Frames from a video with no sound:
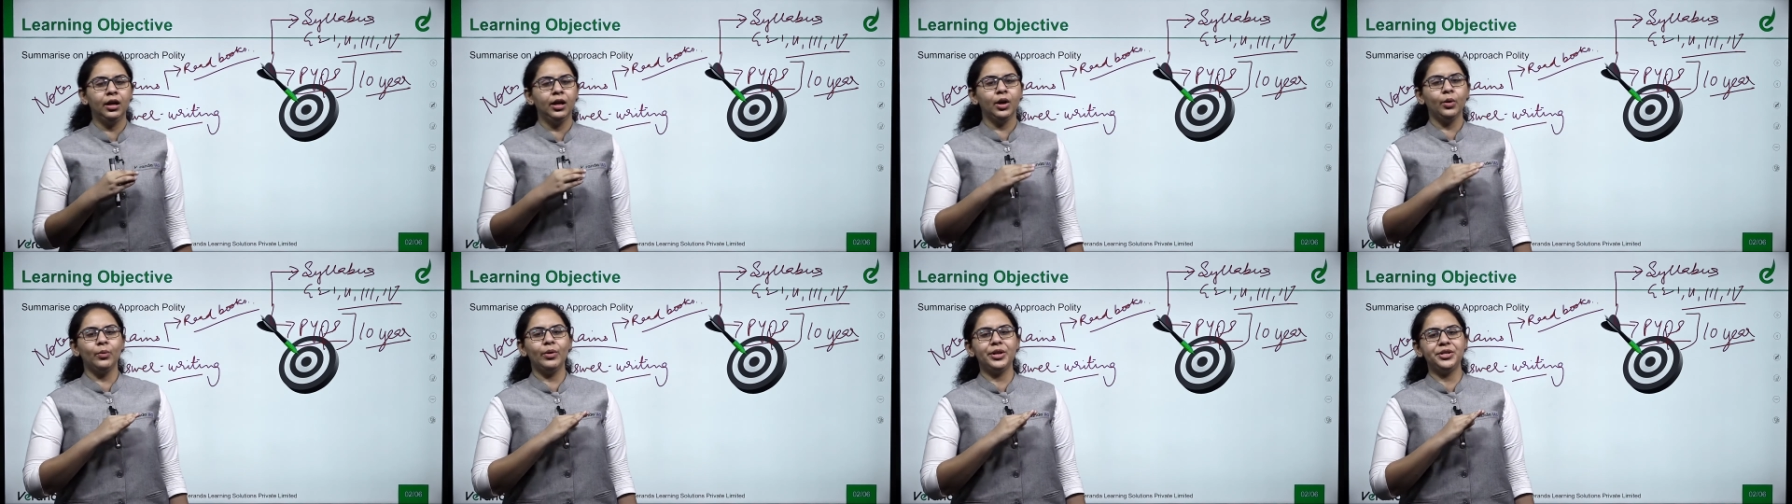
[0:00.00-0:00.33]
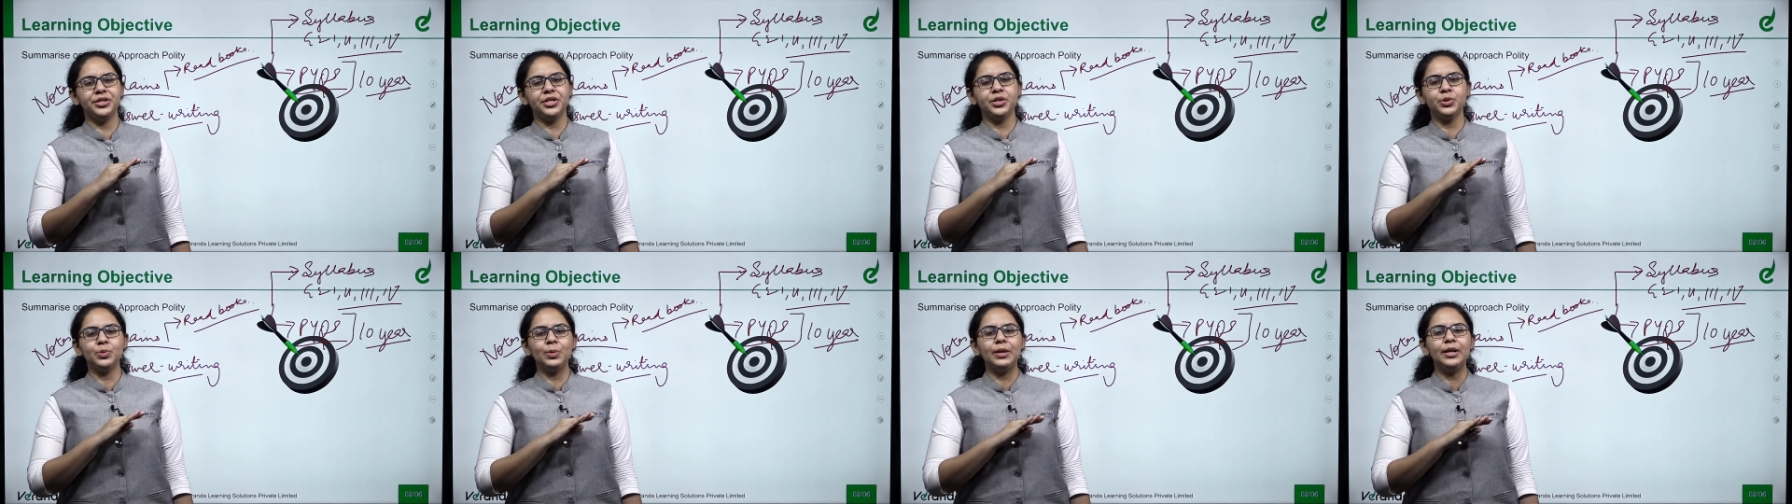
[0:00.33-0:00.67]

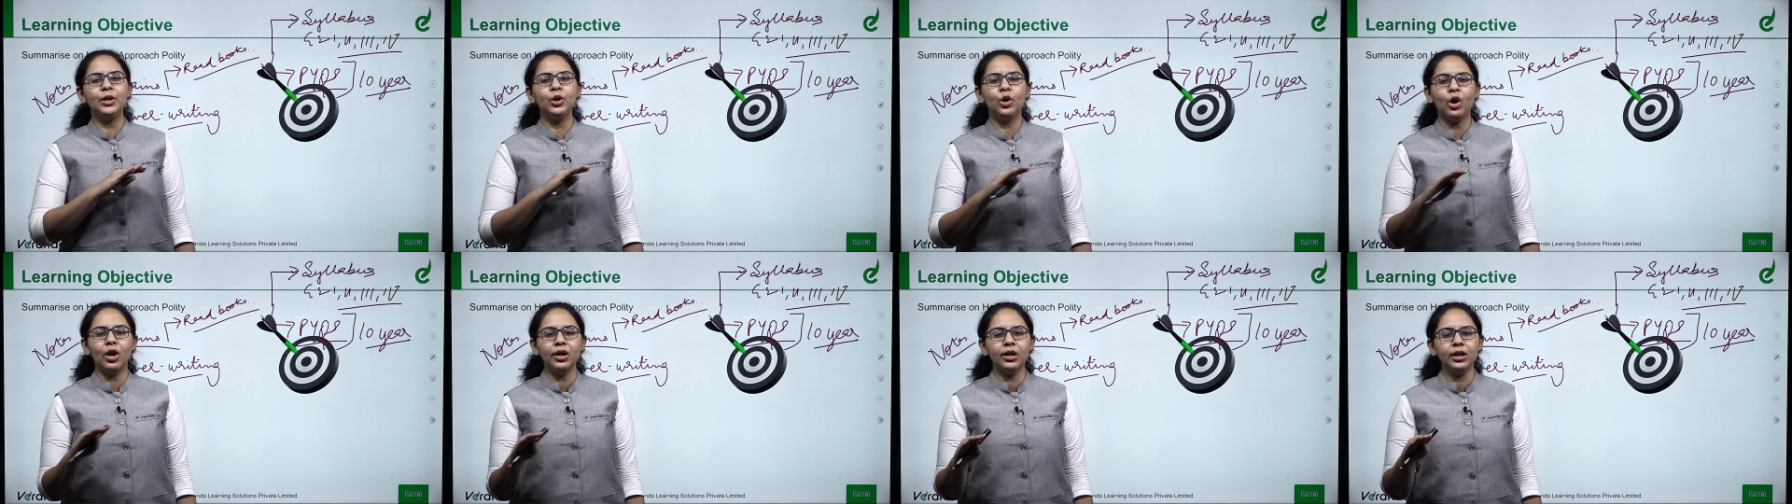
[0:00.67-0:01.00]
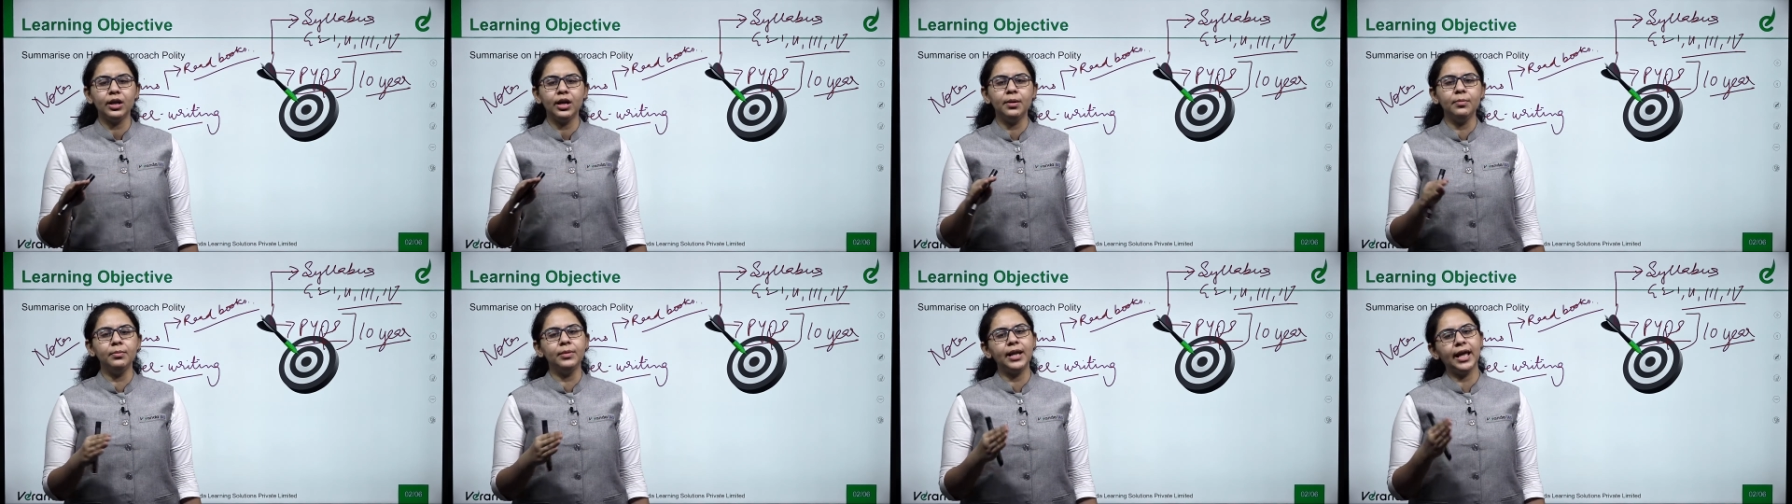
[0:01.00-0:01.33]
questions will not
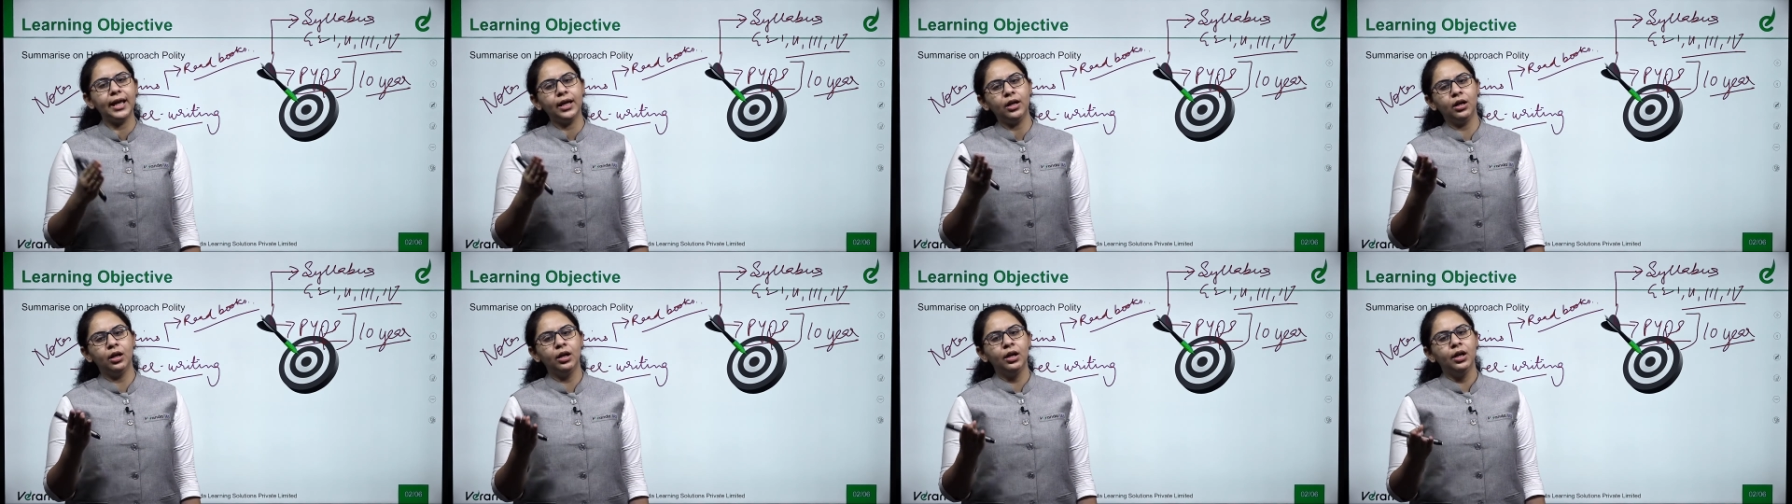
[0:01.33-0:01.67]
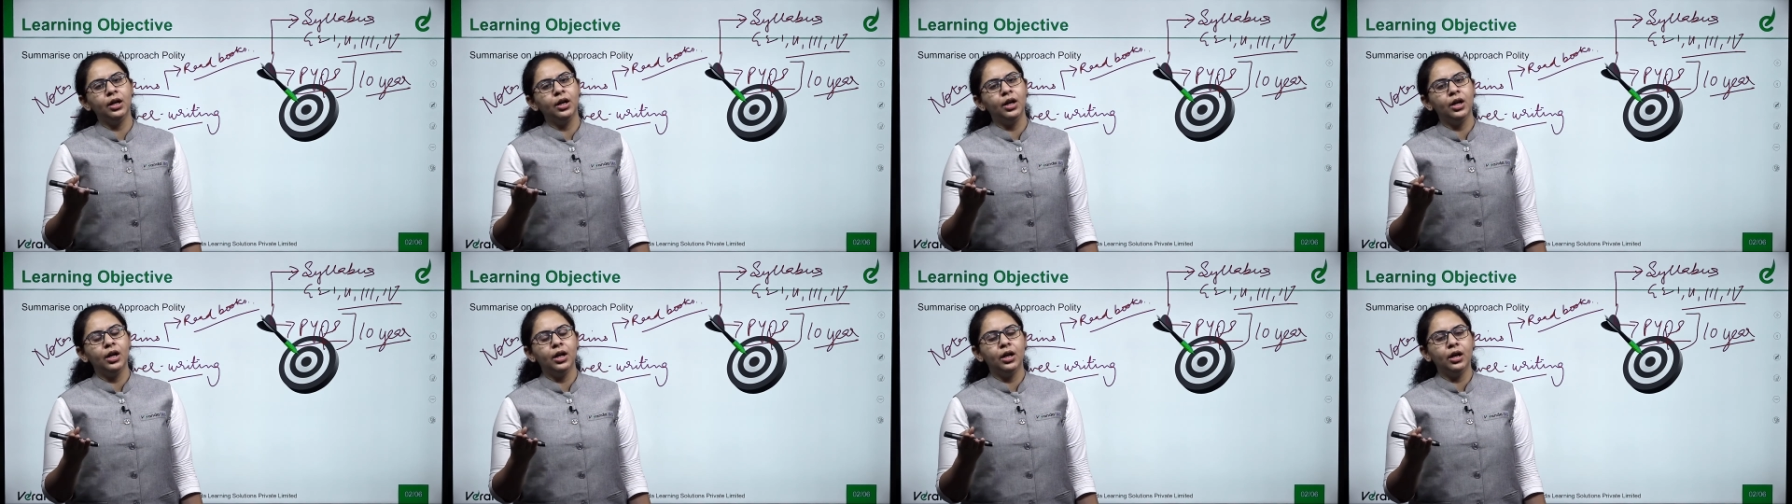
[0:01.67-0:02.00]
come like
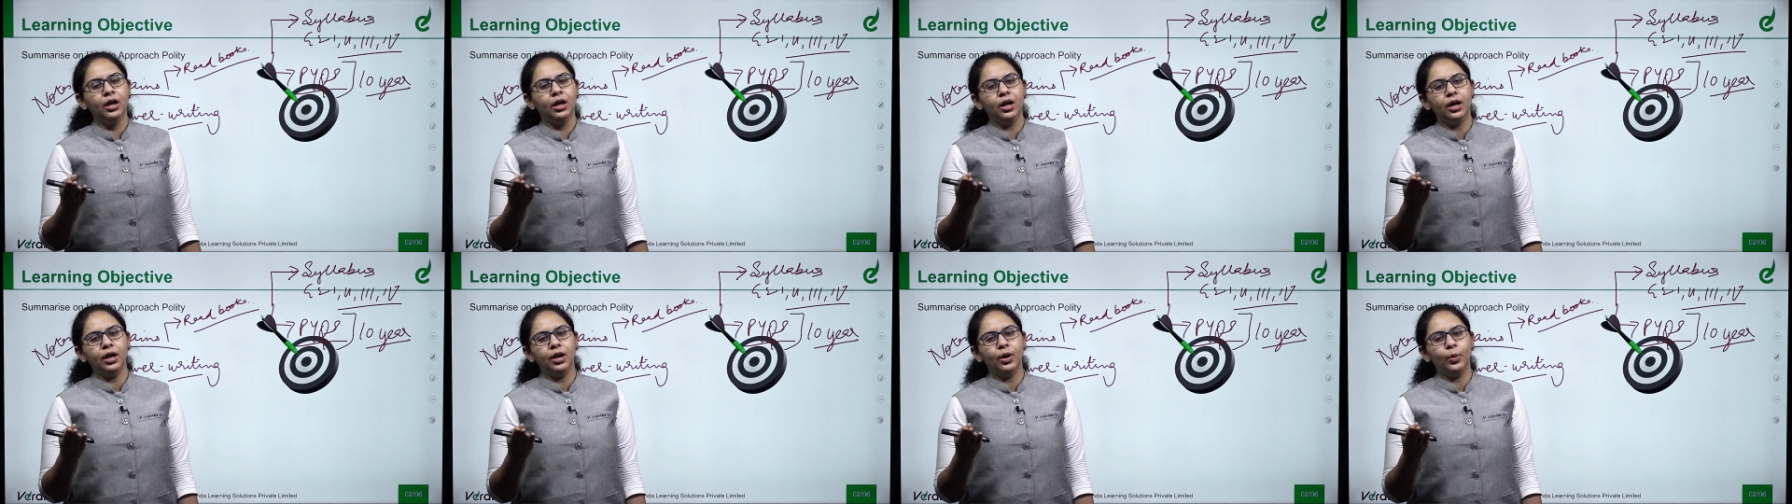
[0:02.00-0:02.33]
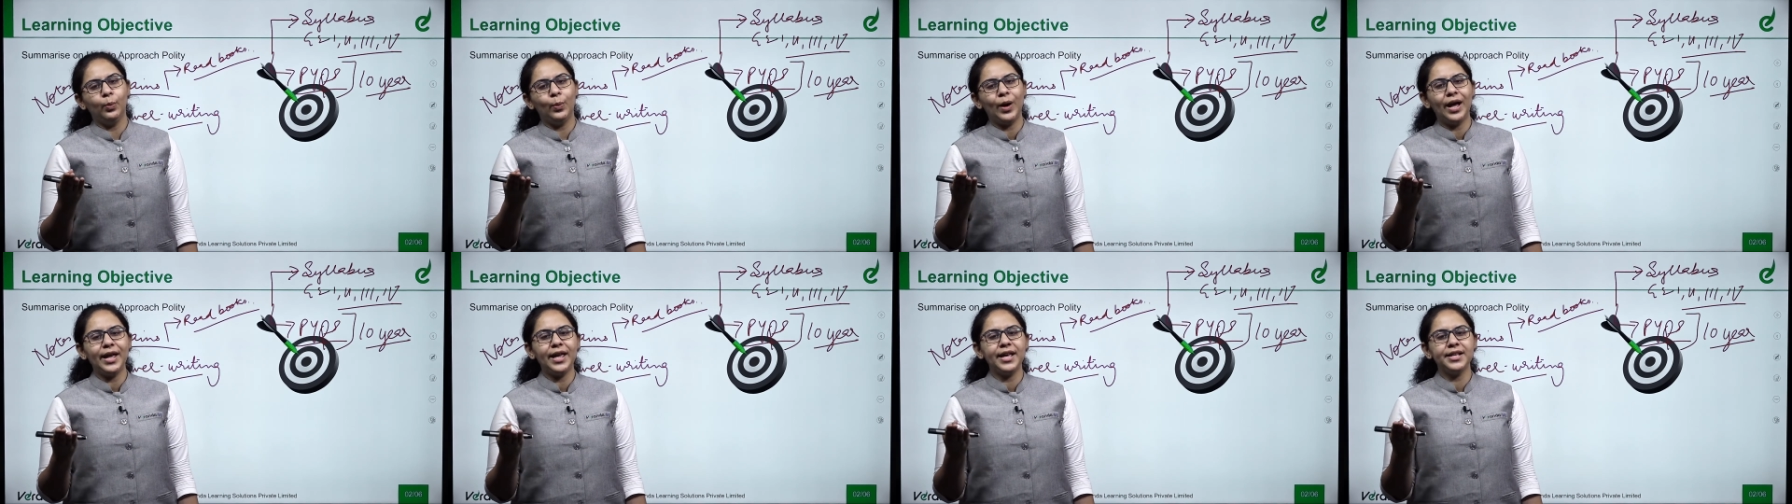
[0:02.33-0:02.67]
uh,
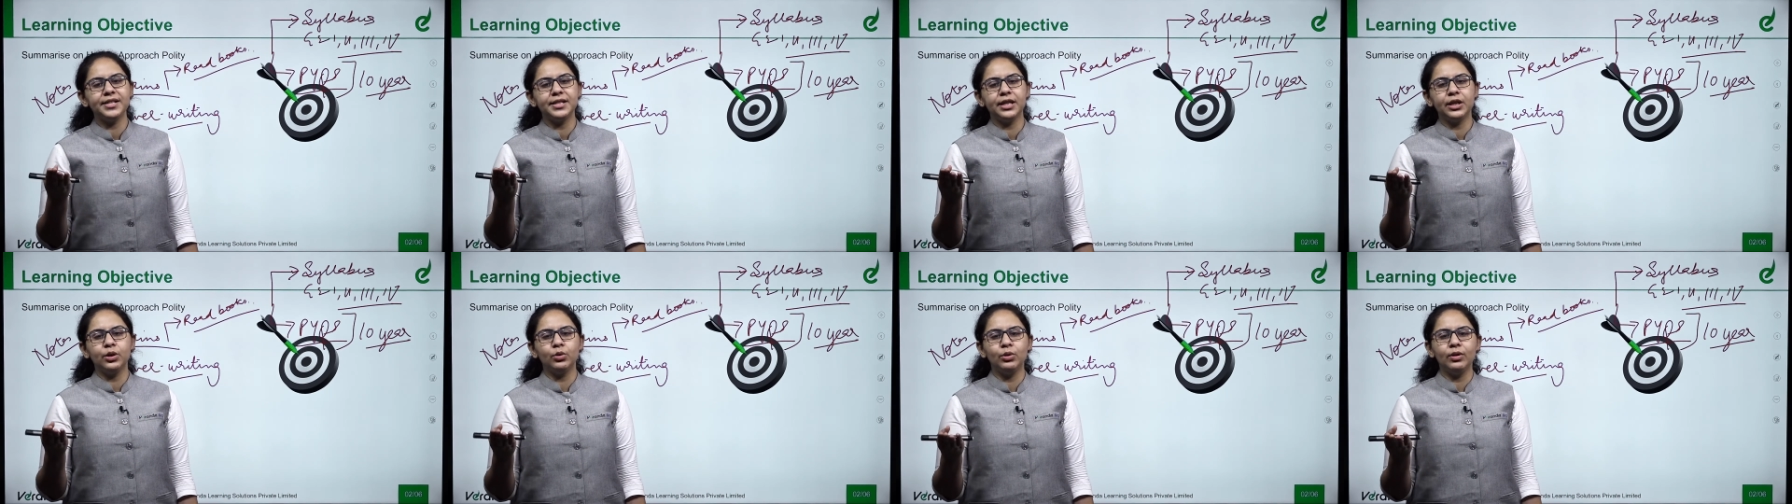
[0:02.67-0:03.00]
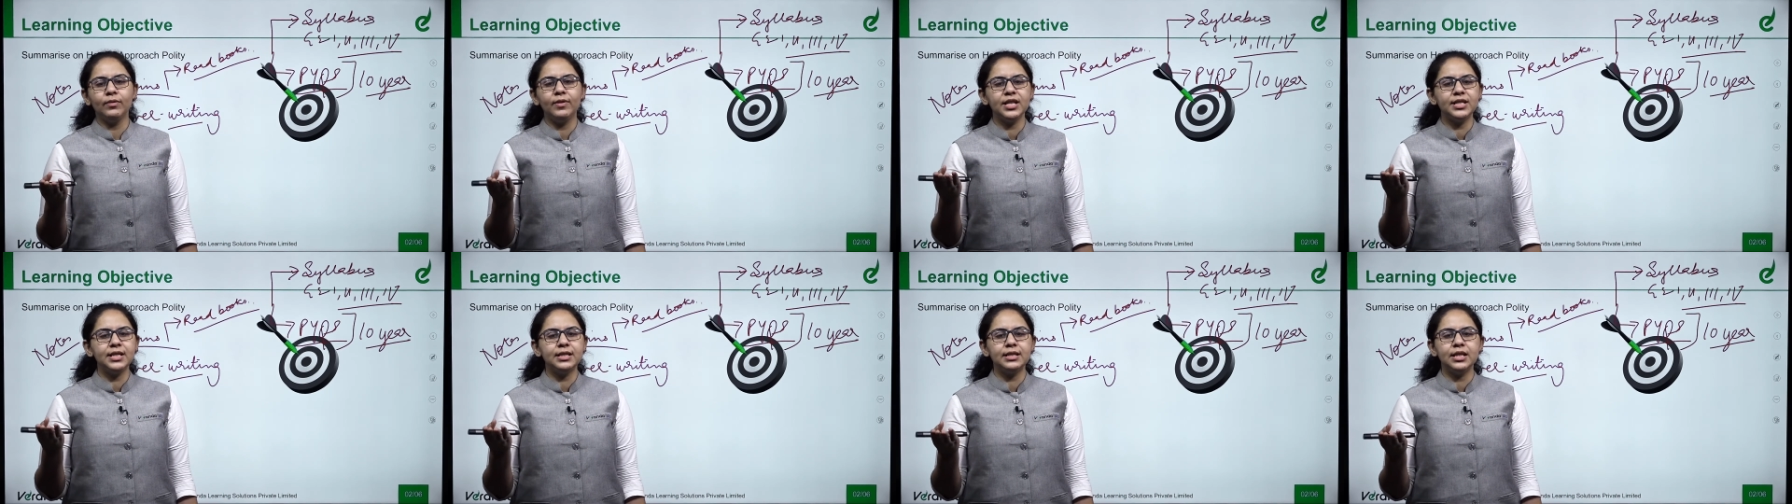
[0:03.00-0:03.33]
why executive,
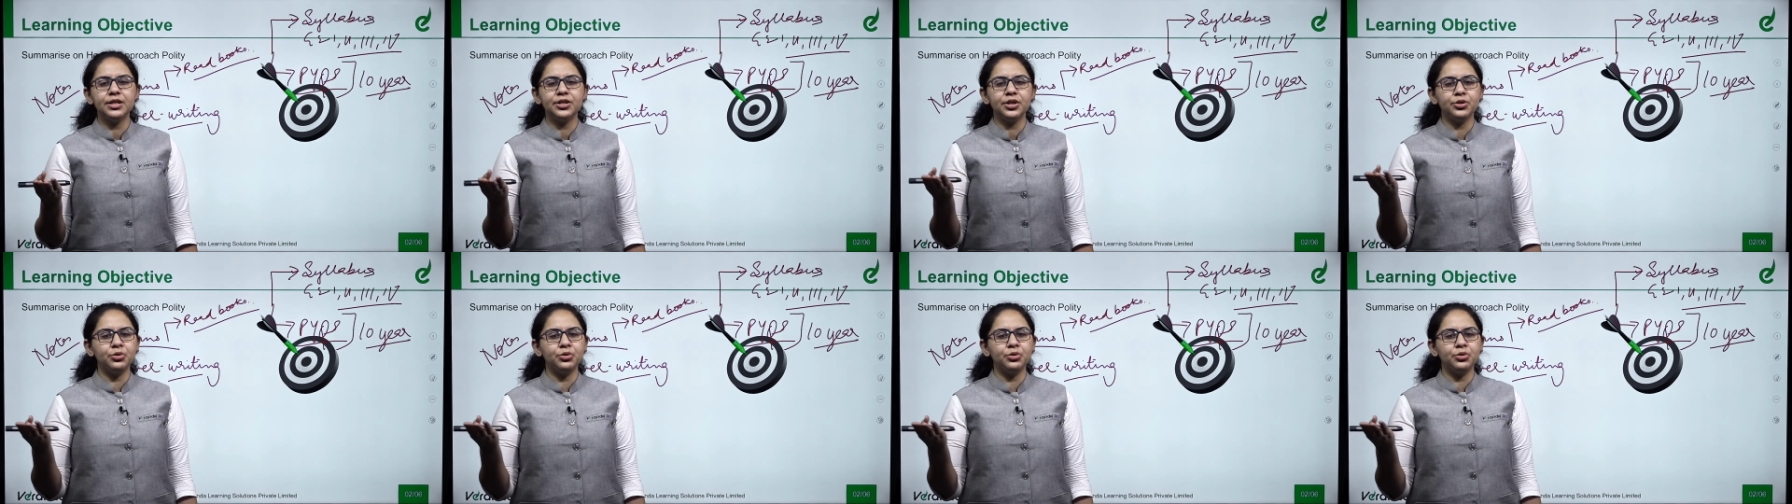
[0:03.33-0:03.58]
legislature,